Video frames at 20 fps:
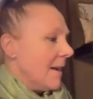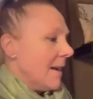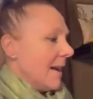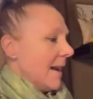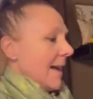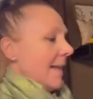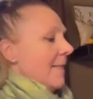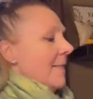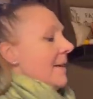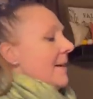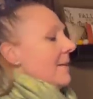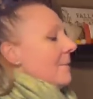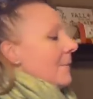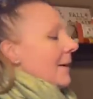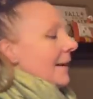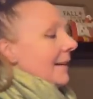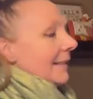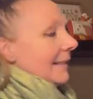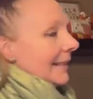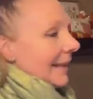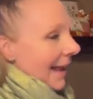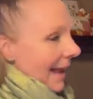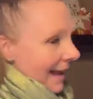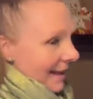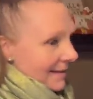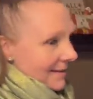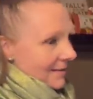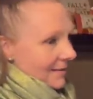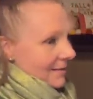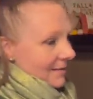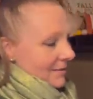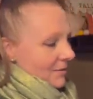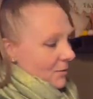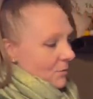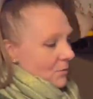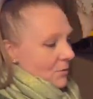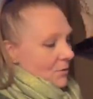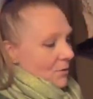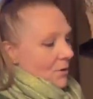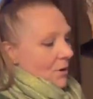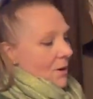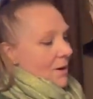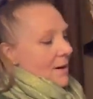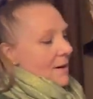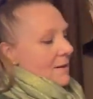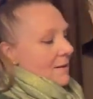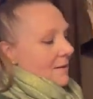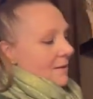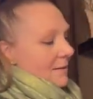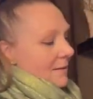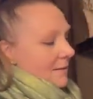And then my last new start